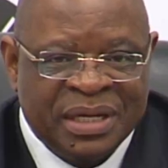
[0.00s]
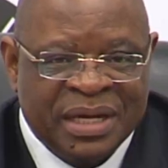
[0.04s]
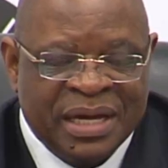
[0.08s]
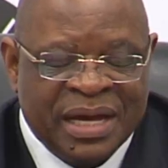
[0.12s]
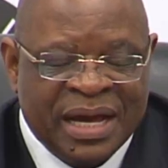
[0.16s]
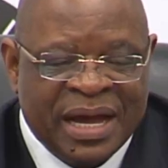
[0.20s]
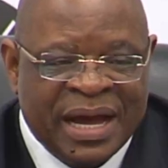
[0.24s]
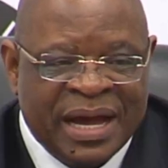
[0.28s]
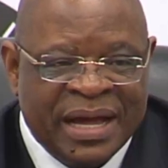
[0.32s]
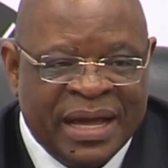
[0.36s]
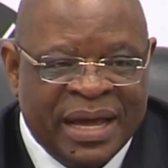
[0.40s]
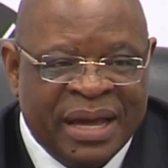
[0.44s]

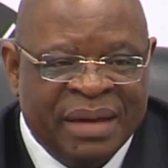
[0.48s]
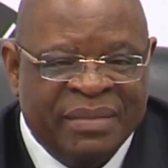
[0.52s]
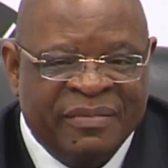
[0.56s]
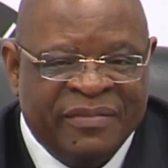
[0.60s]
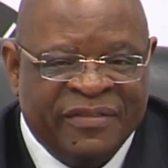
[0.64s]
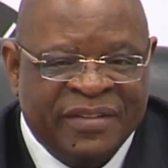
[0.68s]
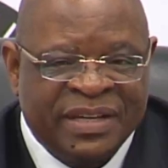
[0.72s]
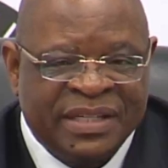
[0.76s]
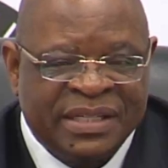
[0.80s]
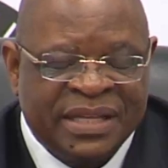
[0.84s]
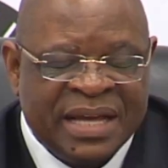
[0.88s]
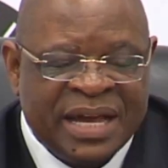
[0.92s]
I
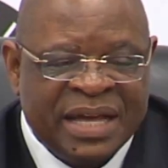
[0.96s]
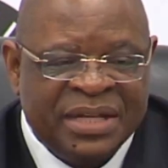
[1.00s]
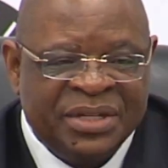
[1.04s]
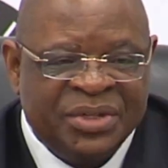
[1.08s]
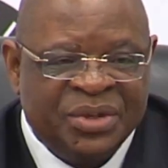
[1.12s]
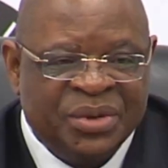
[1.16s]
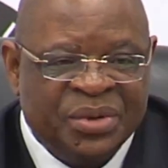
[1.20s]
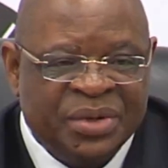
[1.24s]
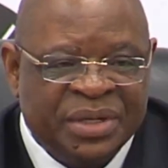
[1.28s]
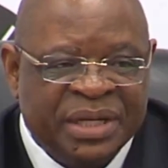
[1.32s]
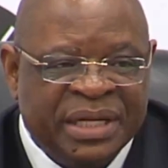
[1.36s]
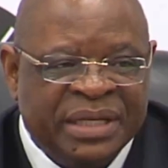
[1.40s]
emphasized
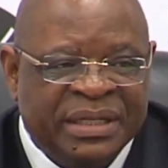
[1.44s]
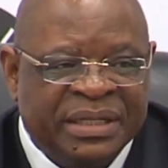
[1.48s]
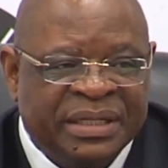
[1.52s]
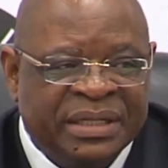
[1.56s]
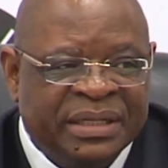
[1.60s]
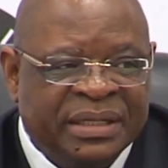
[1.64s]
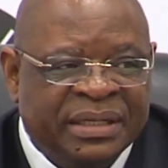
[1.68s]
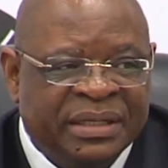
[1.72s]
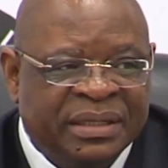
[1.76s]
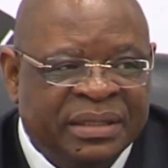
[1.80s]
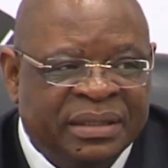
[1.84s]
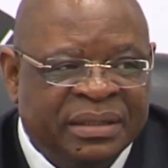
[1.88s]

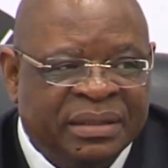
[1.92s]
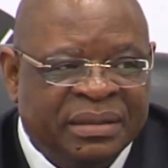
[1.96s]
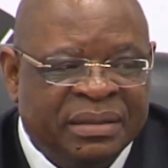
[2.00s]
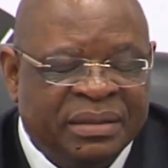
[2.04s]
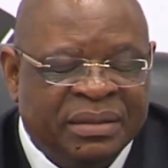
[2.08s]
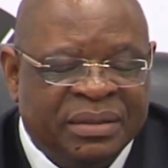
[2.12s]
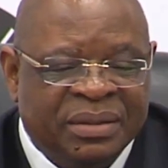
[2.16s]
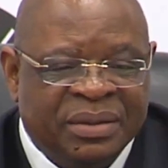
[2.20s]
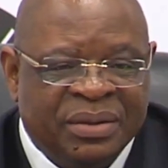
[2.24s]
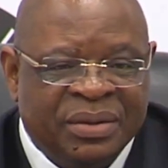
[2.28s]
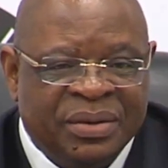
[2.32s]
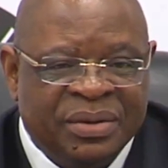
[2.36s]
already
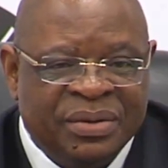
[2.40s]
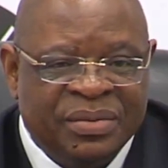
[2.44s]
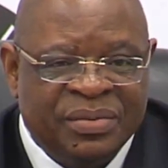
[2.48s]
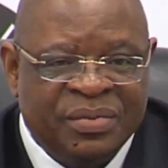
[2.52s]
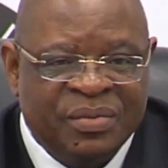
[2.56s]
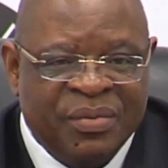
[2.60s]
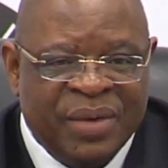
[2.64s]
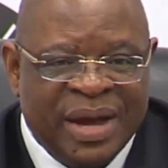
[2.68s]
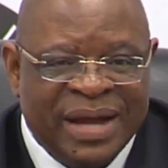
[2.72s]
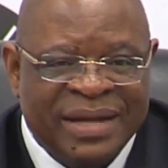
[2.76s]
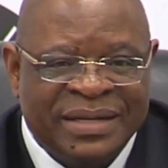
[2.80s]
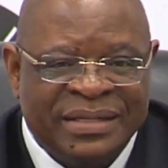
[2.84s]
on
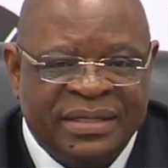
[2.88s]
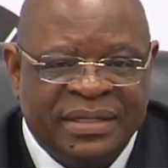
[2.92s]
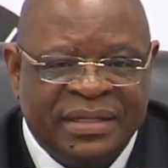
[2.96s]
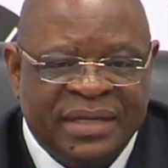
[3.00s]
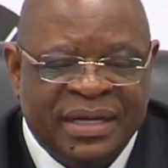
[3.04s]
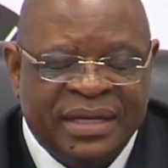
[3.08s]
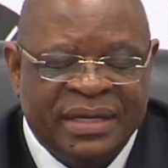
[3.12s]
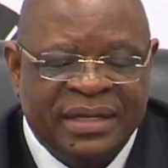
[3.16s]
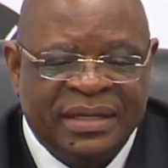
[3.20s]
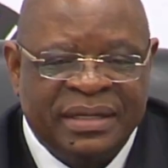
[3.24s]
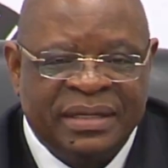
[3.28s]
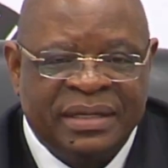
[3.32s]

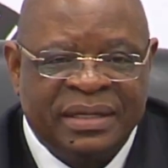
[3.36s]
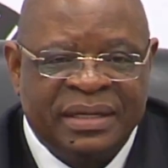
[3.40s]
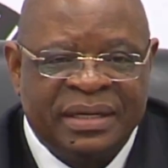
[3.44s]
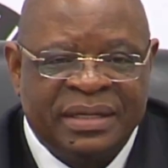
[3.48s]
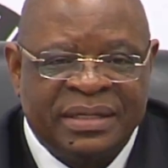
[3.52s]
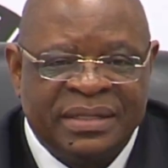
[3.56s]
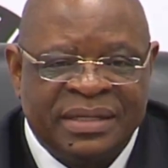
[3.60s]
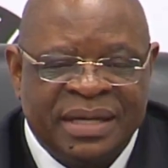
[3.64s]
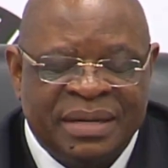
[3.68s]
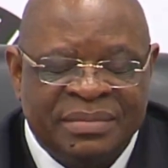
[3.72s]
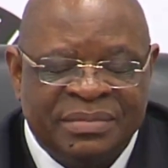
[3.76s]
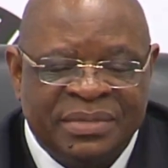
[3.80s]
Wednesday at
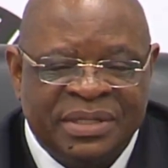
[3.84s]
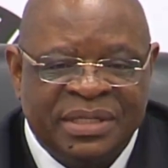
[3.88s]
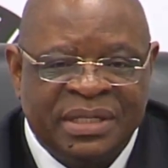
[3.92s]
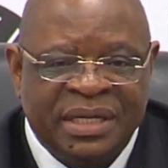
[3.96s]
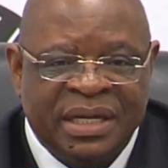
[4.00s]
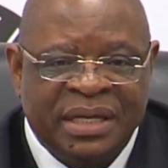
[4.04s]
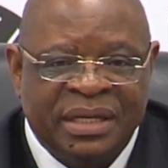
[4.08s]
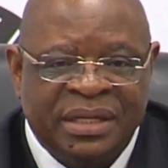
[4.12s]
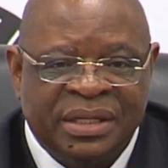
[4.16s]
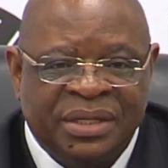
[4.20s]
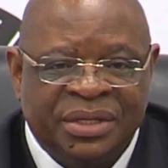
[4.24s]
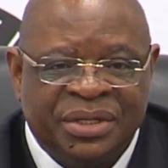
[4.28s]
some
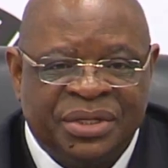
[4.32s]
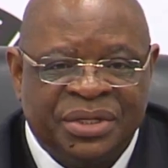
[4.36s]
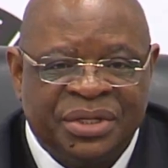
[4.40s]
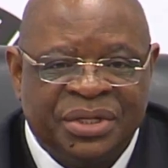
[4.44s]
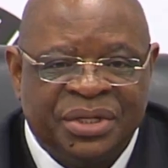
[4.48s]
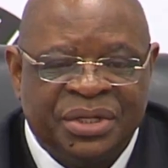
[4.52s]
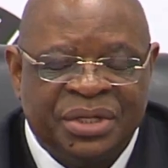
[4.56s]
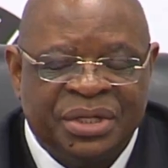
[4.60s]
stage